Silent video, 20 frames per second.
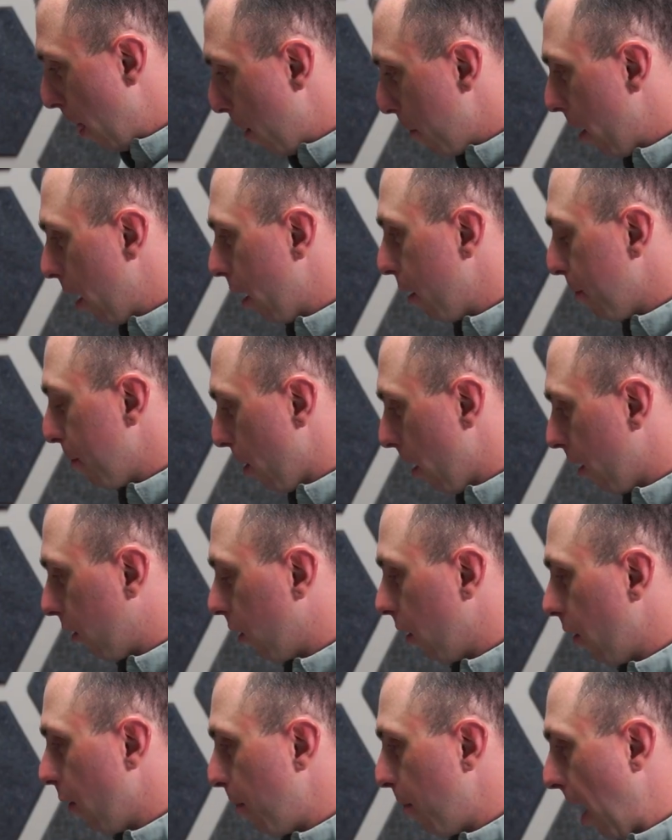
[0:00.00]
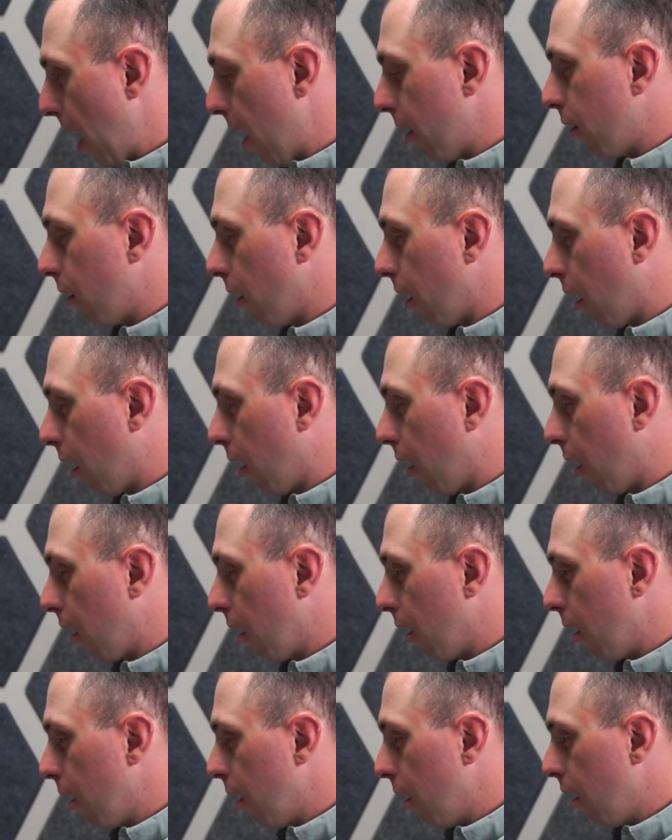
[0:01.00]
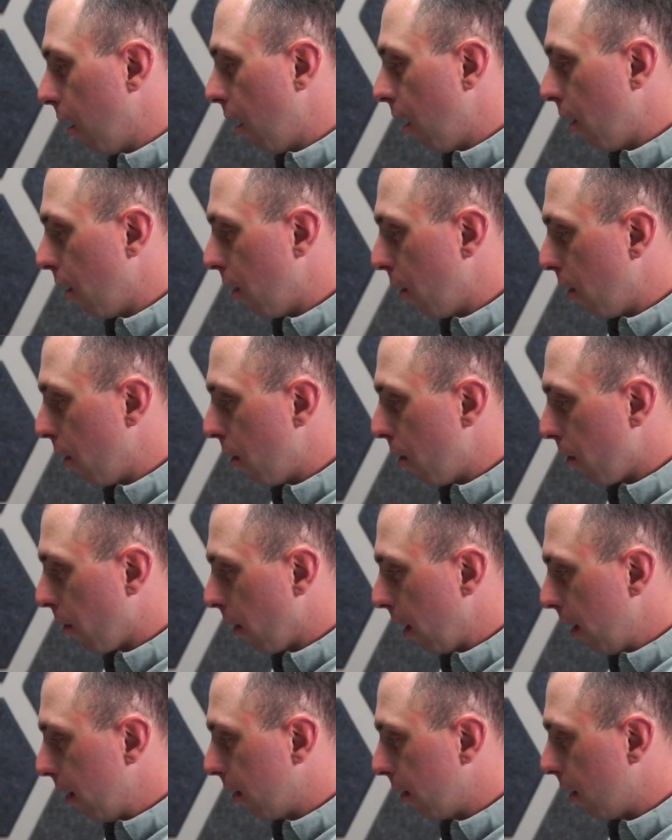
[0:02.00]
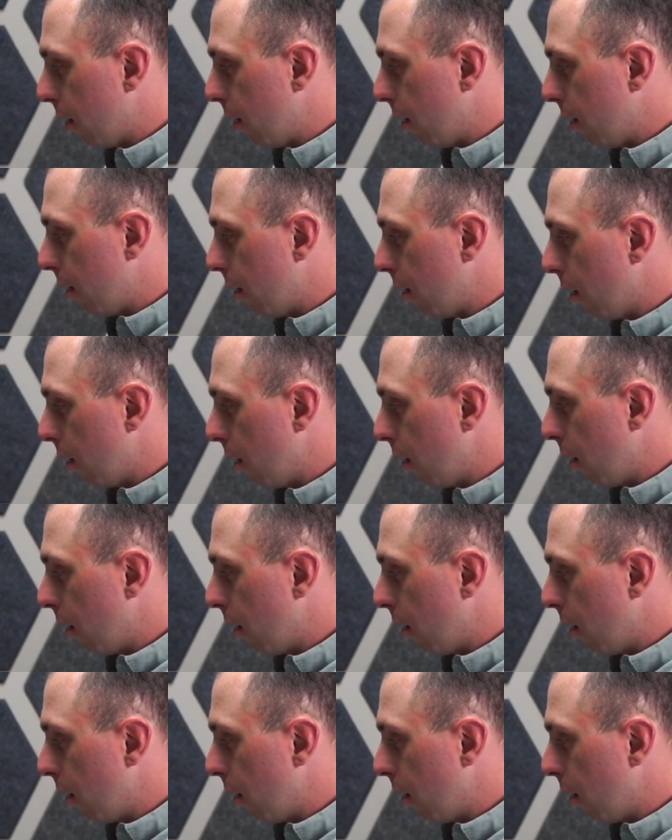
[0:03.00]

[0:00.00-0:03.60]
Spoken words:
my impression of Patrick and the reason